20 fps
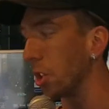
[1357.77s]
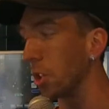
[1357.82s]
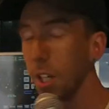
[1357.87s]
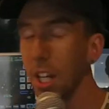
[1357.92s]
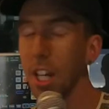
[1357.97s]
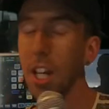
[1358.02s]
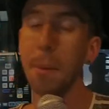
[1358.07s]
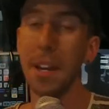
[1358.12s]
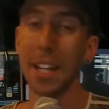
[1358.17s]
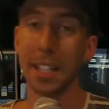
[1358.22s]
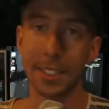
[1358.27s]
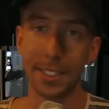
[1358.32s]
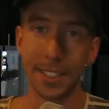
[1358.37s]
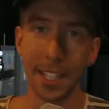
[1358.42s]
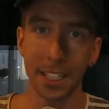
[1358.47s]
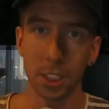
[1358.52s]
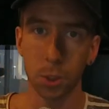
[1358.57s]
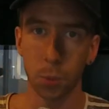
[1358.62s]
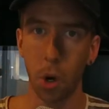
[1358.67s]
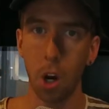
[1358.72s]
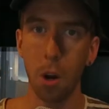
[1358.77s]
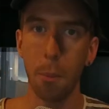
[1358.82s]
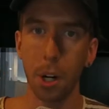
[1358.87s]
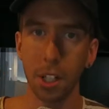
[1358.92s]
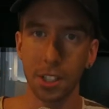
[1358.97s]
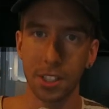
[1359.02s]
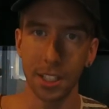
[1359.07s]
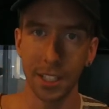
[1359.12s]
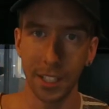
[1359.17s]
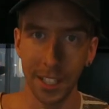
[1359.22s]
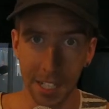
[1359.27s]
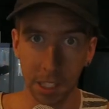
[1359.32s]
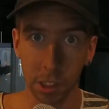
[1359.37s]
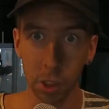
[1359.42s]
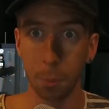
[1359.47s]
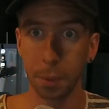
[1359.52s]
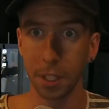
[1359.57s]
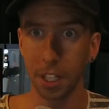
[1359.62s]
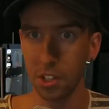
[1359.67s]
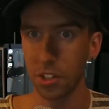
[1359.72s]
You need to make sex robots
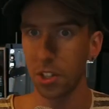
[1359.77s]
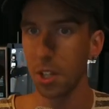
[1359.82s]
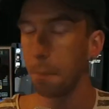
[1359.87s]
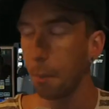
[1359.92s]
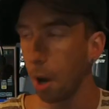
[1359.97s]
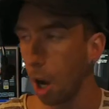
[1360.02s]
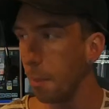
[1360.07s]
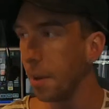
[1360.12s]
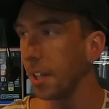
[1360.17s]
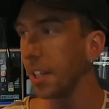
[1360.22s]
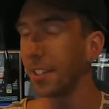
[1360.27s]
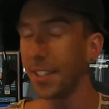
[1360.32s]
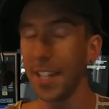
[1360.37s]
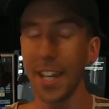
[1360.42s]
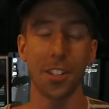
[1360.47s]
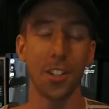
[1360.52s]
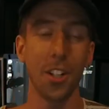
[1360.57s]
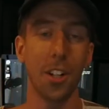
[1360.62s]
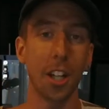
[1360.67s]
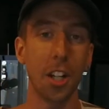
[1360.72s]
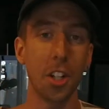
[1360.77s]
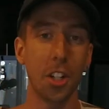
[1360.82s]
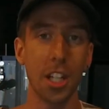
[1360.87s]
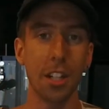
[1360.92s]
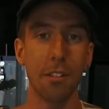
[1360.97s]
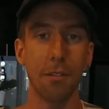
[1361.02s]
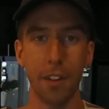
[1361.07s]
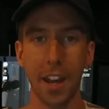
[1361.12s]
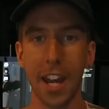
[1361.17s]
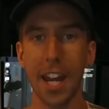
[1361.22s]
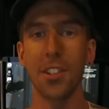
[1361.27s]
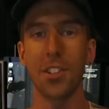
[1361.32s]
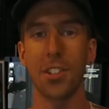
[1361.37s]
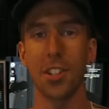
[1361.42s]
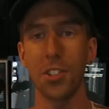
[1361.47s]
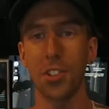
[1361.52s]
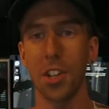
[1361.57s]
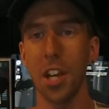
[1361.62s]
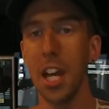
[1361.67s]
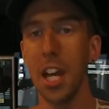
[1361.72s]
illegal because the moment the technology advances